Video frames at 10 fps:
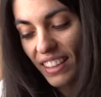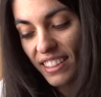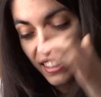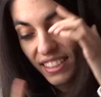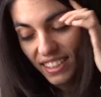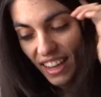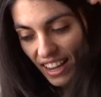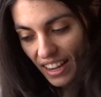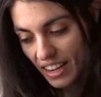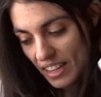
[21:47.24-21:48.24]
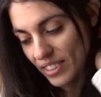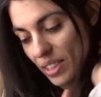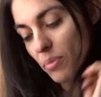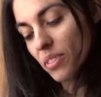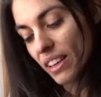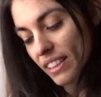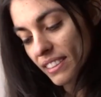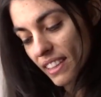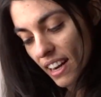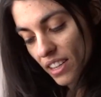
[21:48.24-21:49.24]
Just some
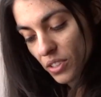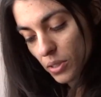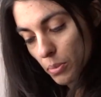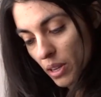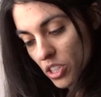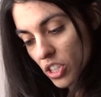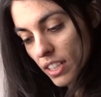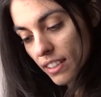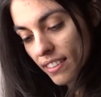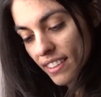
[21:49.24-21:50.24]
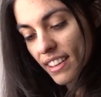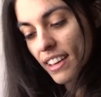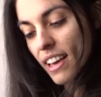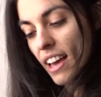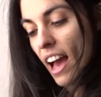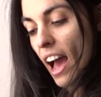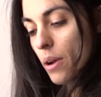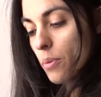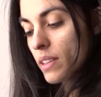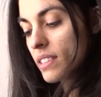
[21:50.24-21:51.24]
things that I should mention.
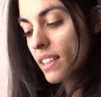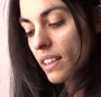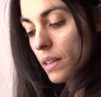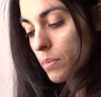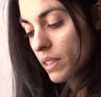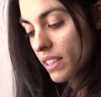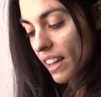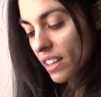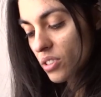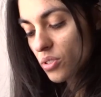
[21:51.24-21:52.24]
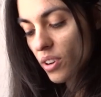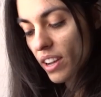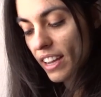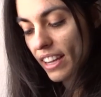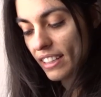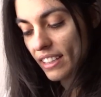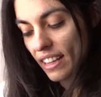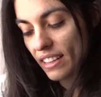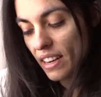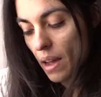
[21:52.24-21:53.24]
I went a little bit extra and
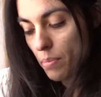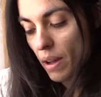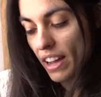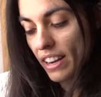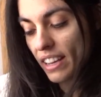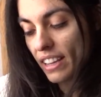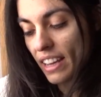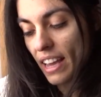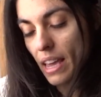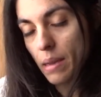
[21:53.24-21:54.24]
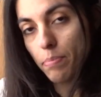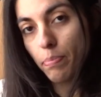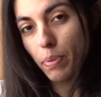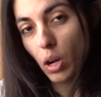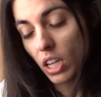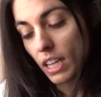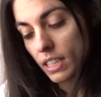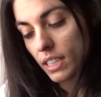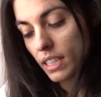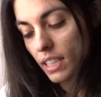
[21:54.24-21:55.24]
ended up adding a
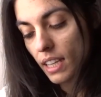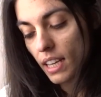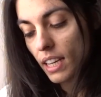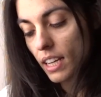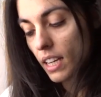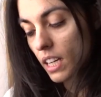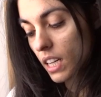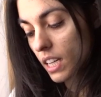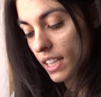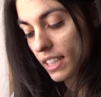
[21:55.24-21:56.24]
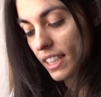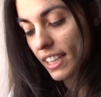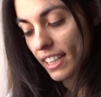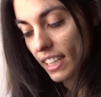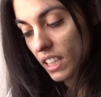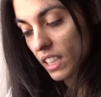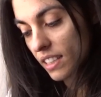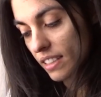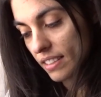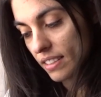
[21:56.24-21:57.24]
pocket in the linen
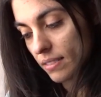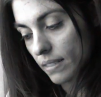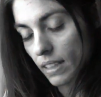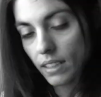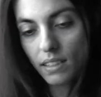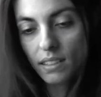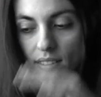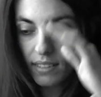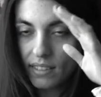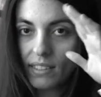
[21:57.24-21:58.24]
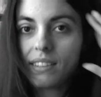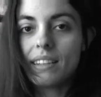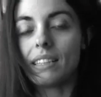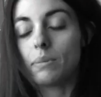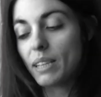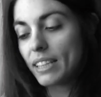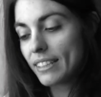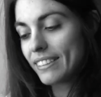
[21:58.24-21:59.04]
because, well, it's me.